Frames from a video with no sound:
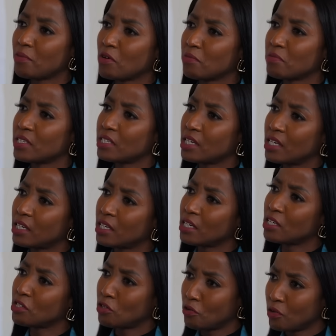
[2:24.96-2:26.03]
I'm not mistaken,
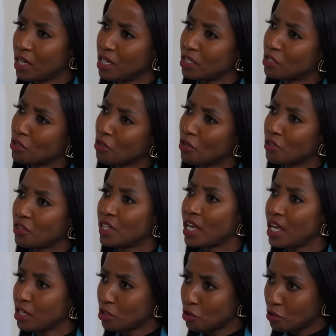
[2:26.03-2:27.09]
is located on
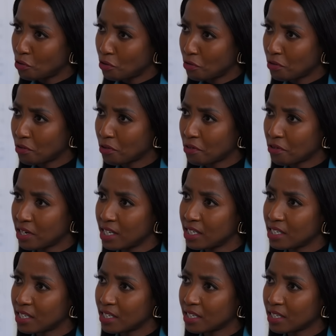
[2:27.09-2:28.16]
the N2,
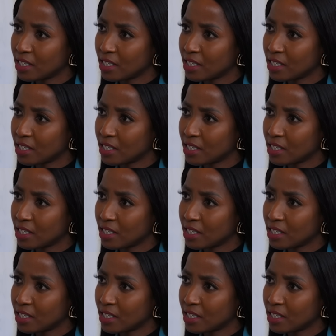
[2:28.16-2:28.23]
correct?